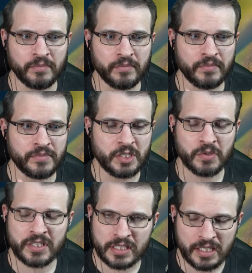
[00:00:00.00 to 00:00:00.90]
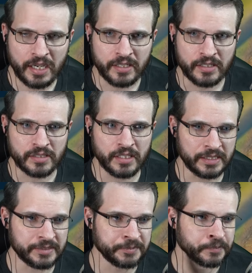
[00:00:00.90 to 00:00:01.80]
secret societies? Like,
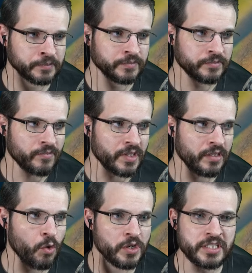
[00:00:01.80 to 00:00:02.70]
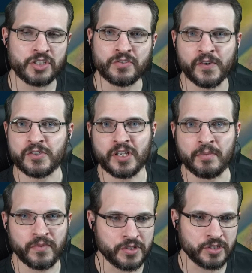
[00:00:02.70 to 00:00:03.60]
or is it just first come,
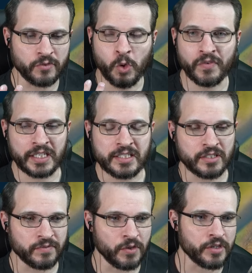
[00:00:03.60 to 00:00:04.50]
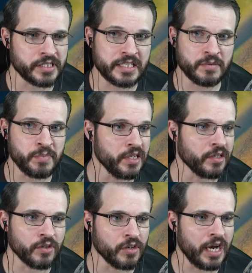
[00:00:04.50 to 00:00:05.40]
first serve? Whoever gets there first gets to pick,
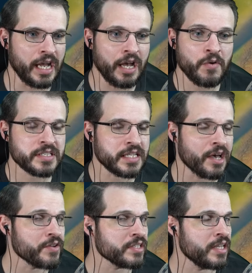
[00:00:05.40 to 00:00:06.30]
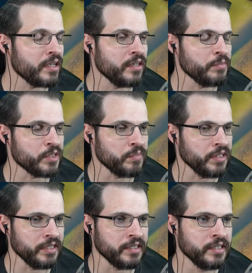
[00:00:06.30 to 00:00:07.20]
or how does that come into
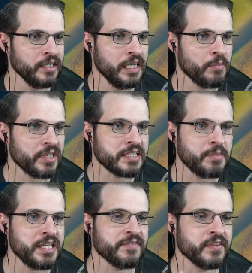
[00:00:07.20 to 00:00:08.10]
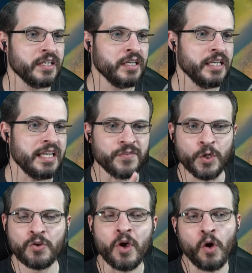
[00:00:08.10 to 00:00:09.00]
play? Because I mean, if you're
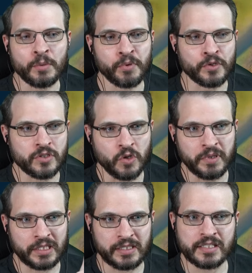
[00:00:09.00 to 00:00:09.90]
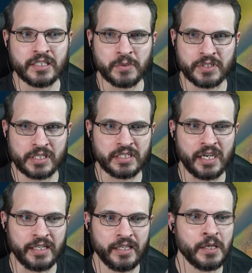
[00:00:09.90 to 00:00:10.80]
the only person who picked this secret
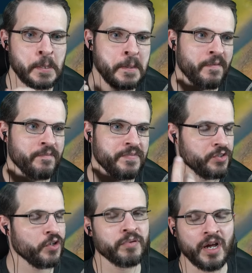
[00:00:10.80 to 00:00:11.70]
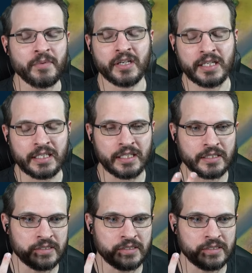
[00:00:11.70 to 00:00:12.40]
society, then you're probably going to get